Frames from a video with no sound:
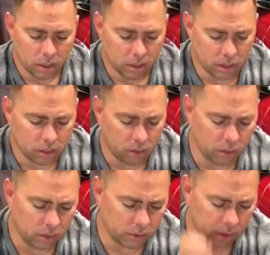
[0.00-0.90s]
The
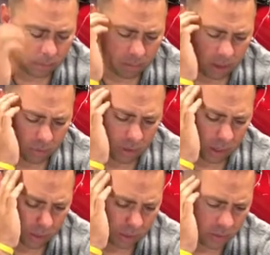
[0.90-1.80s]
only thing about
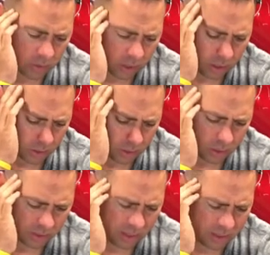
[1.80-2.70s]
that is it
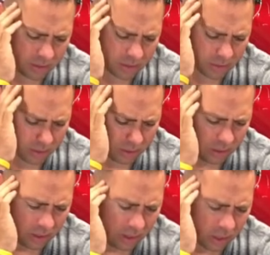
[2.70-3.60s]
says
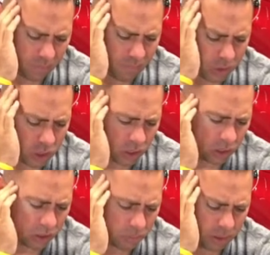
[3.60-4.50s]

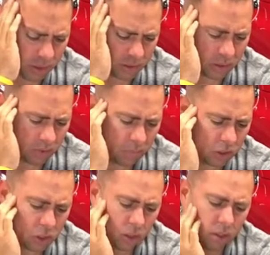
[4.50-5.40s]
experience the
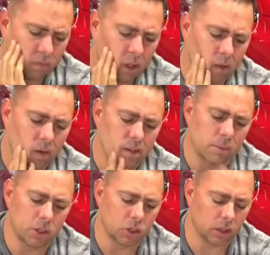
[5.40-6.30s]
official unveil of our
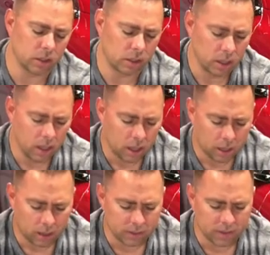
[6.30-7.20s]
semi-truck.
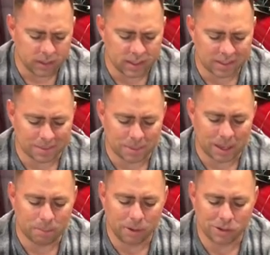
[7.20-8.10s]
It says this
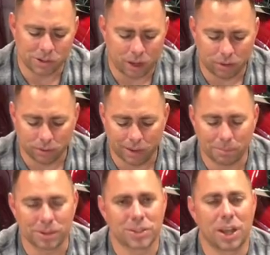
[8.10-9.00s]
September, so I don't really have
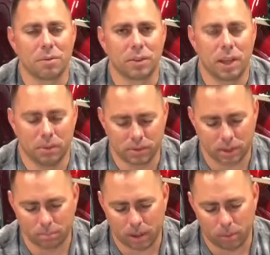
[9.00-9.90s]
much time for that one, so I
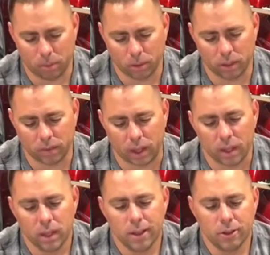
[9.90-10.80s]
probably won't get that.
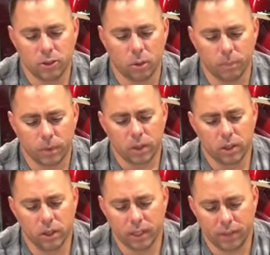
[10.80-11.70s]
So you're
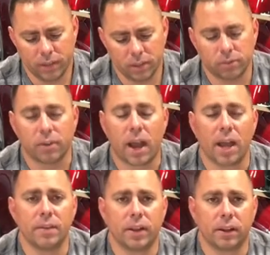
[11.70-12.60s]
looking at these
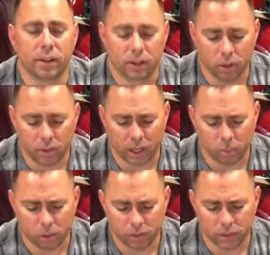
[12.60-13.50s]
5 here, and you're like, okay,
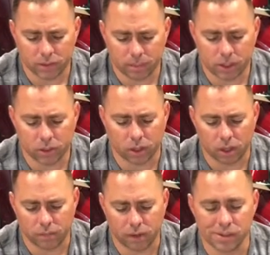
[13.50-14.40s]
well, the semi truck
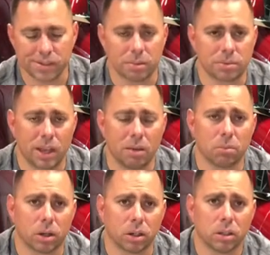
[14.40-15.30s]
unveils in
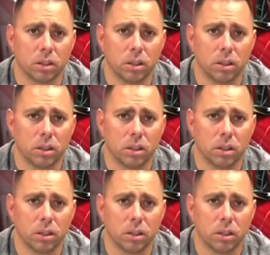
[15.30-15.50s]
September.